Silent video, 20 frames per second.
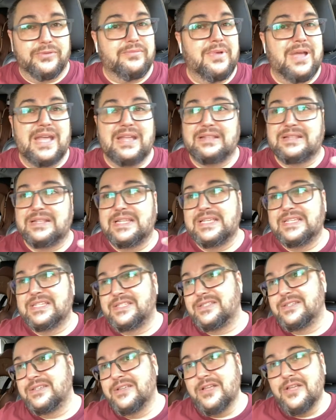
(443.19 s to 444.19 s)
at
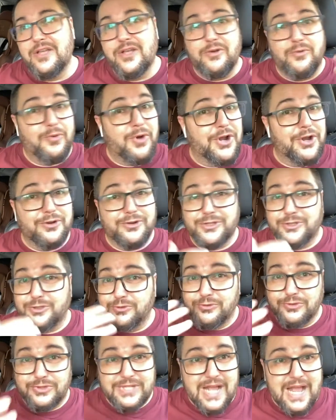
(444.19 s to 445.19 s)
least 1 or 2
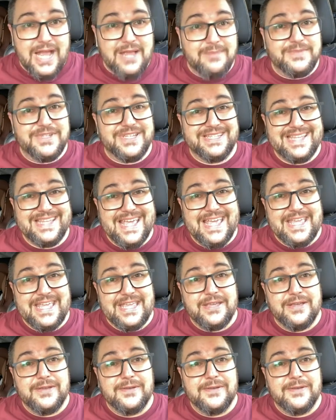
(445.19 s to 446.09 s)
times a day.